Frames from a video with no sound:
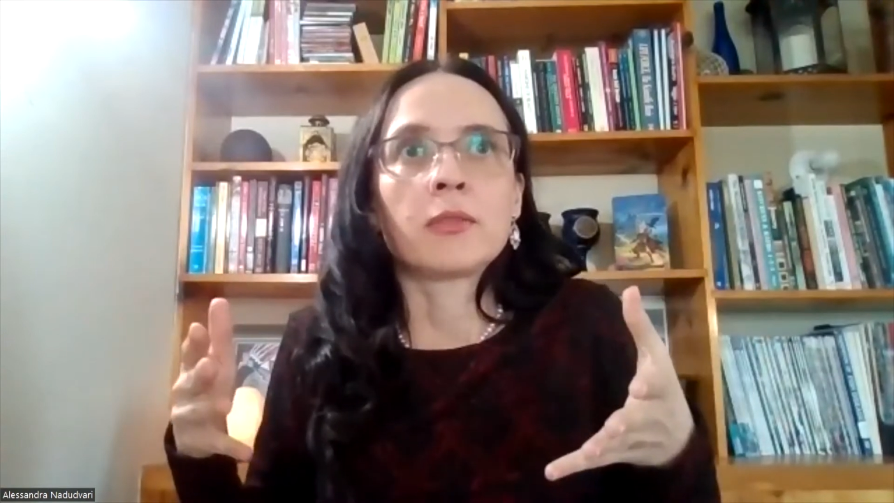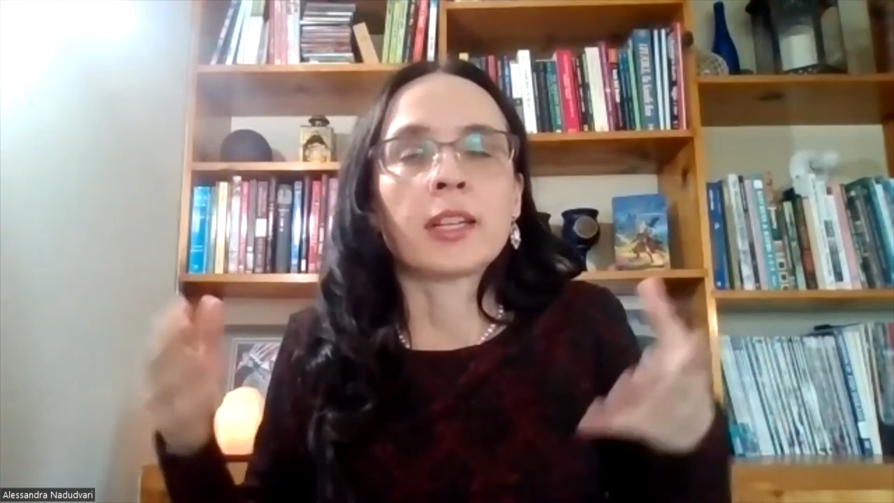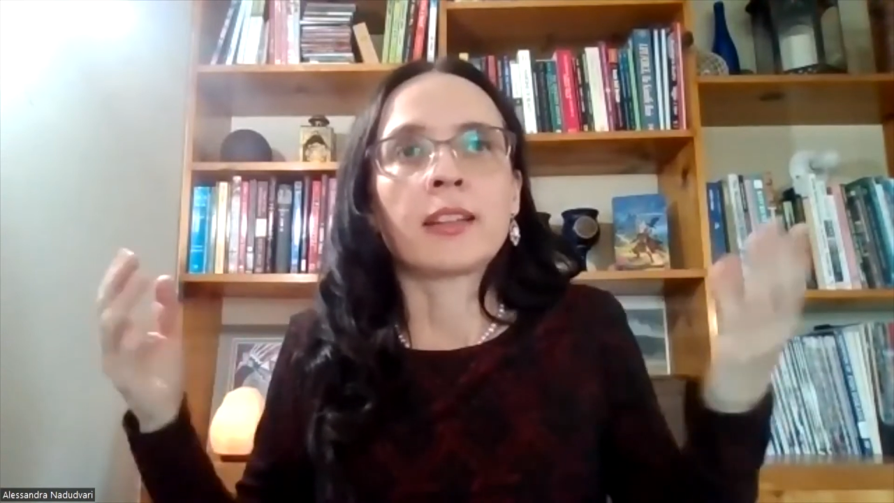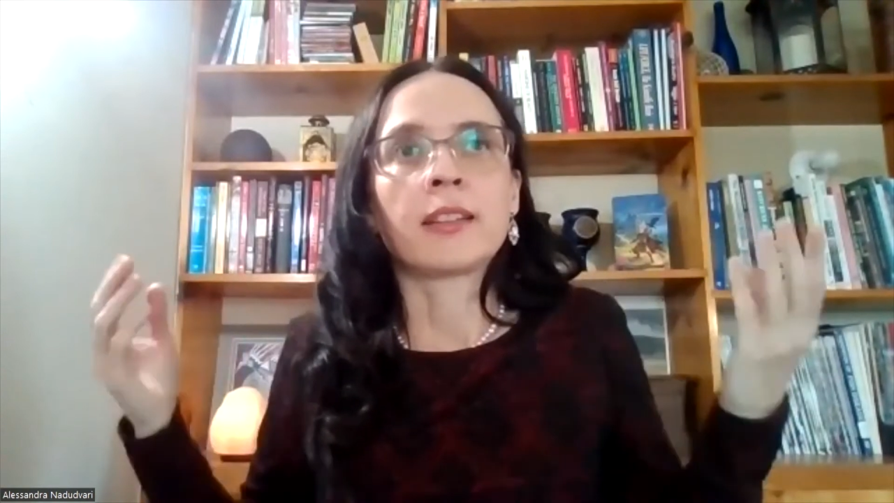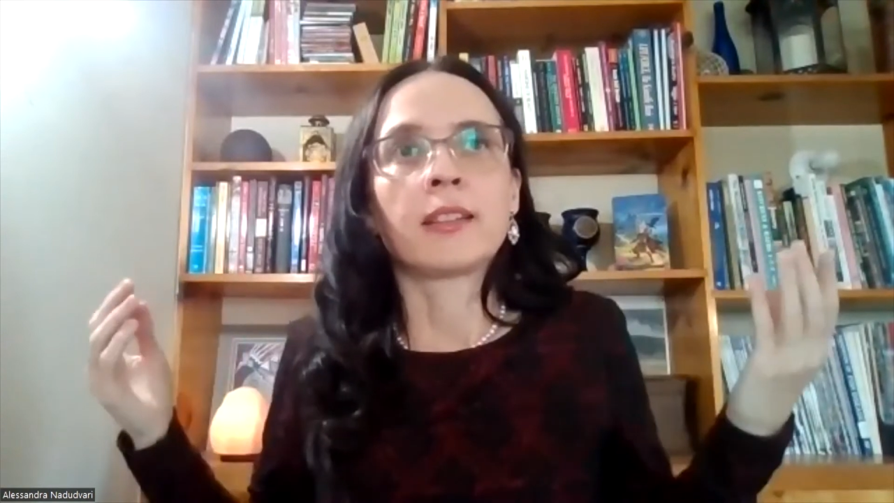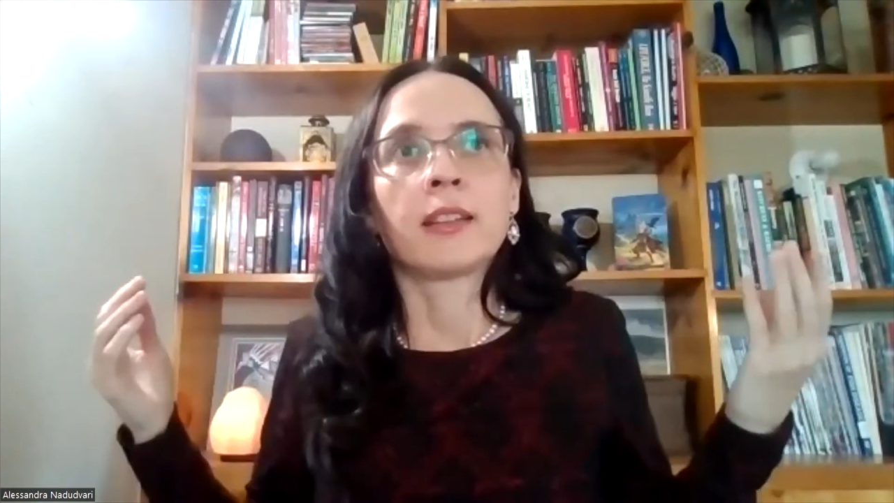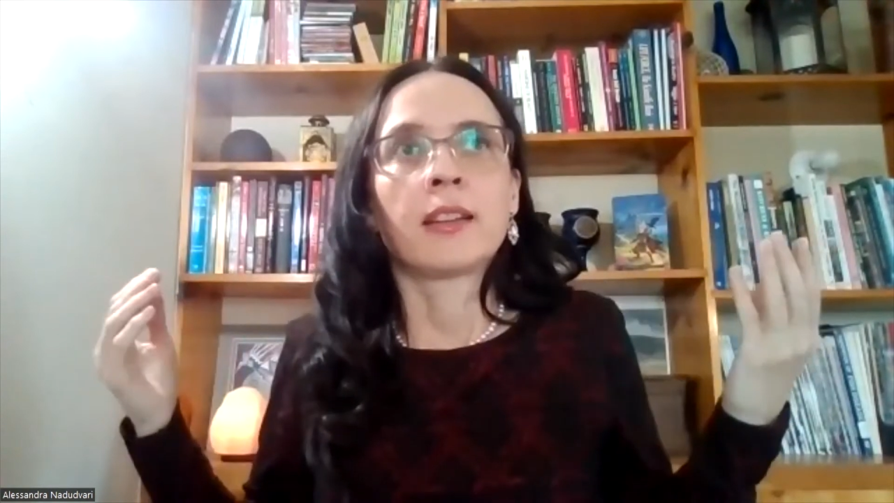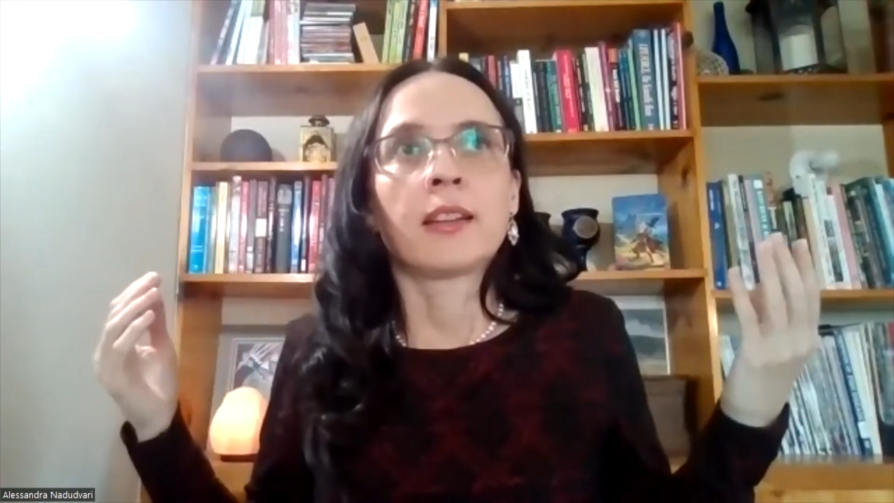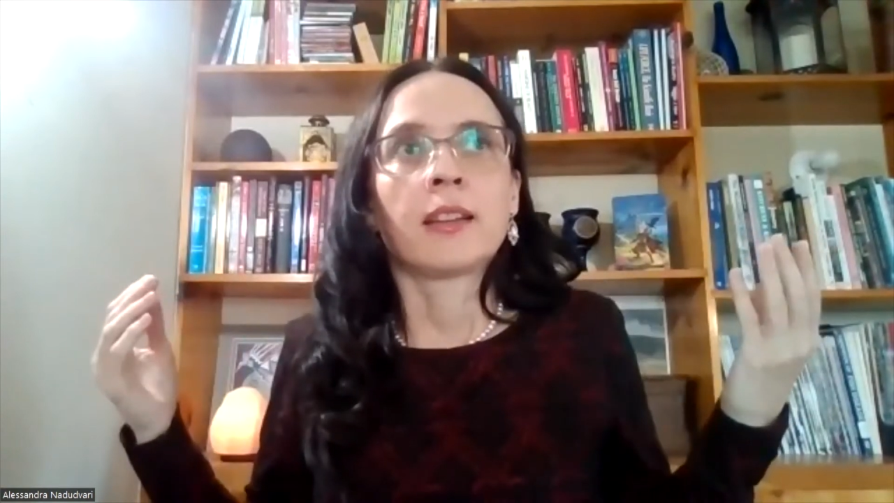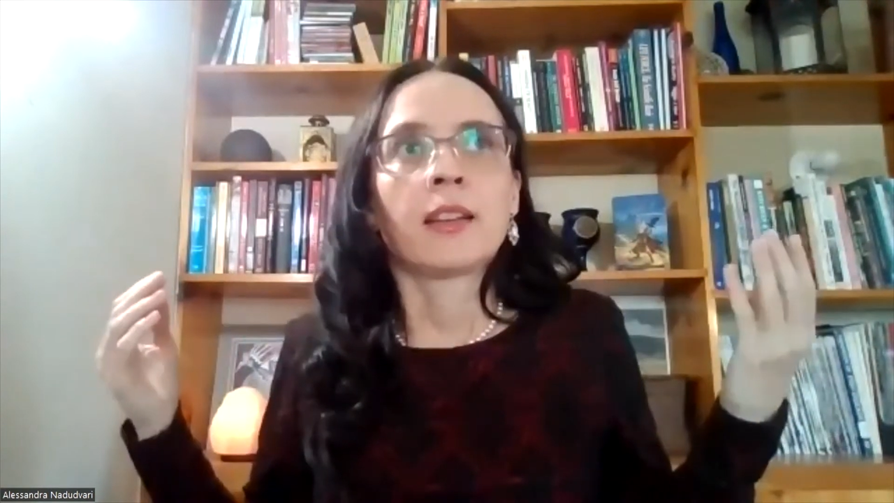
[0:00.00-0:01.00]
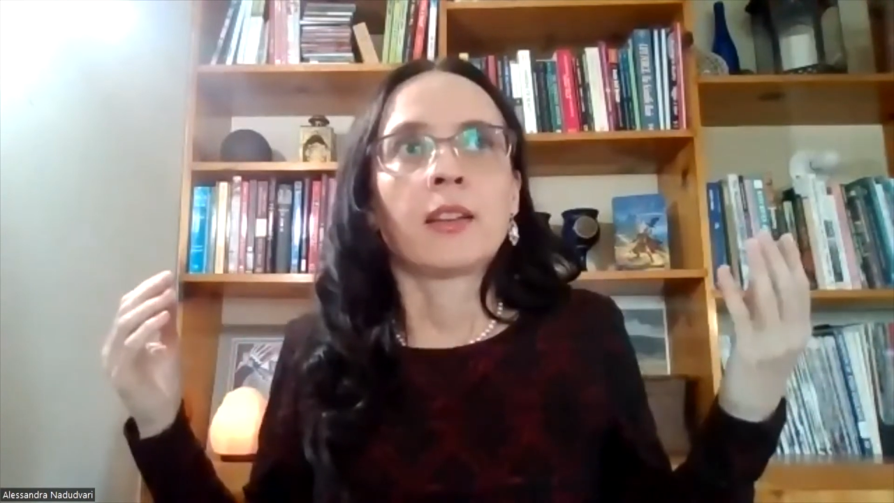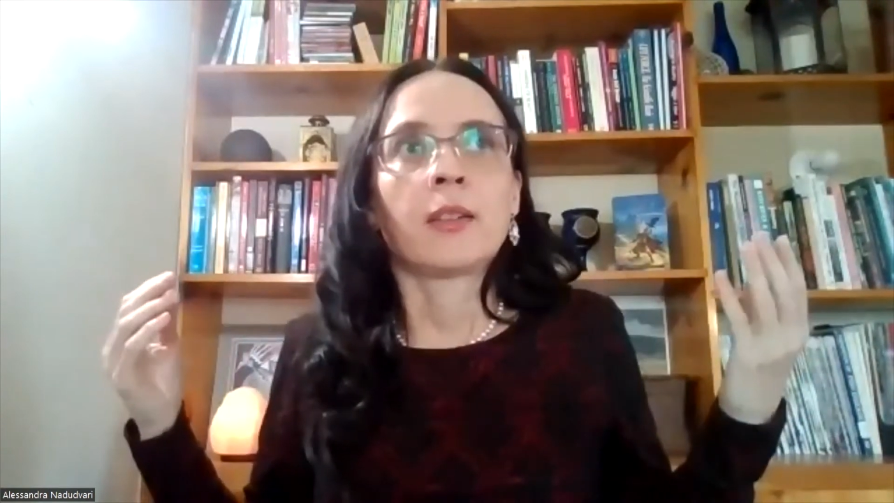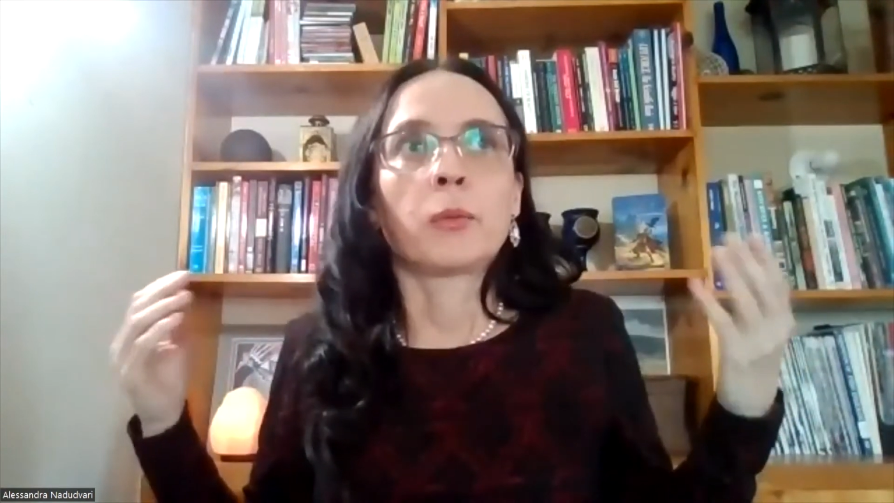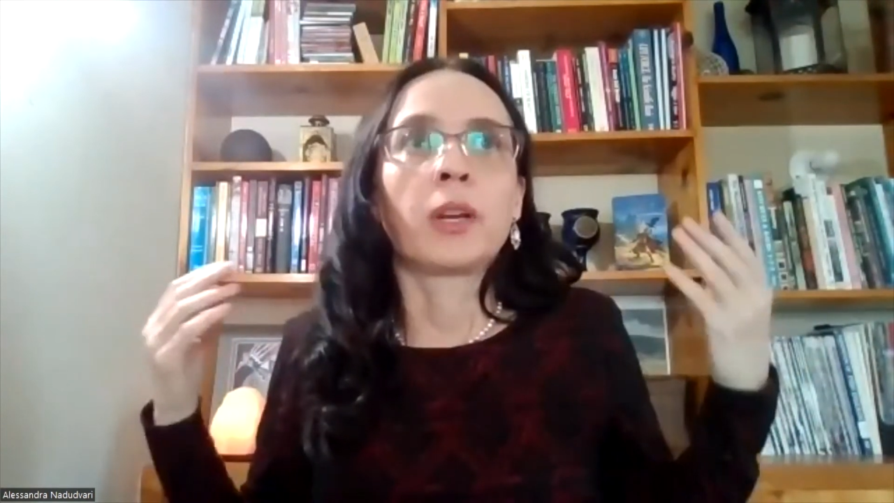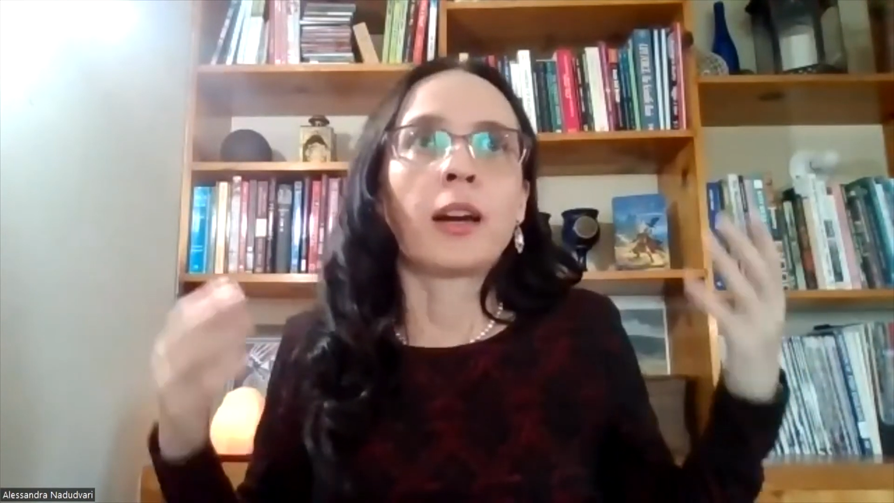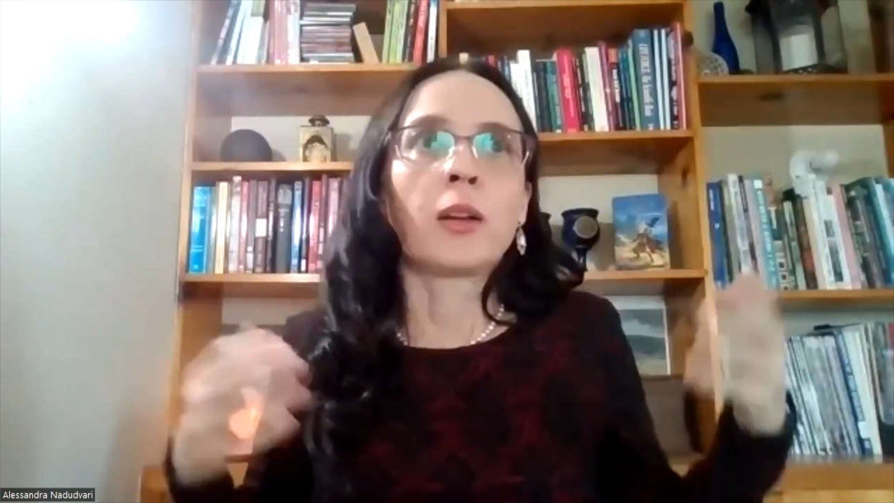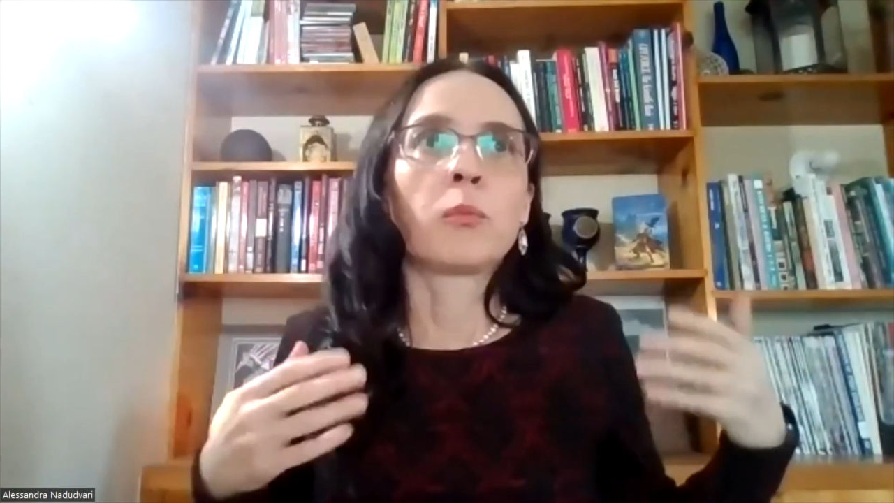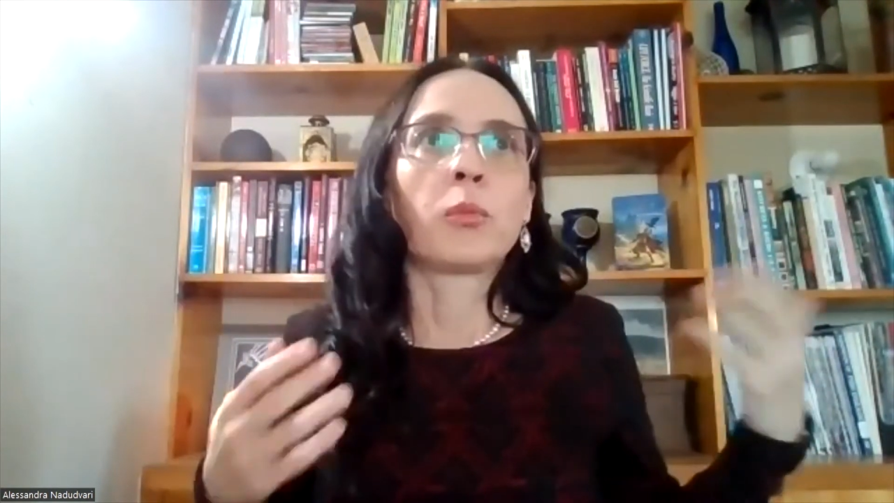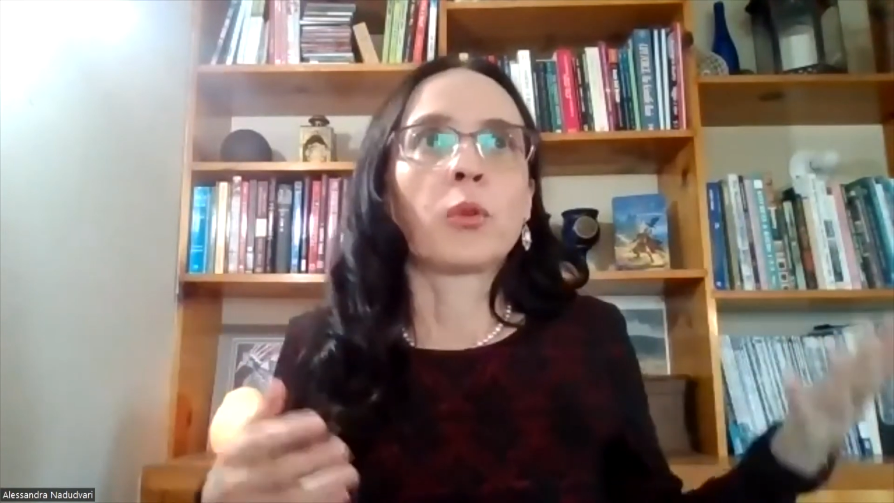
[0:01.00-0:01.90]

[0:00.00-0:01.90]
Like when I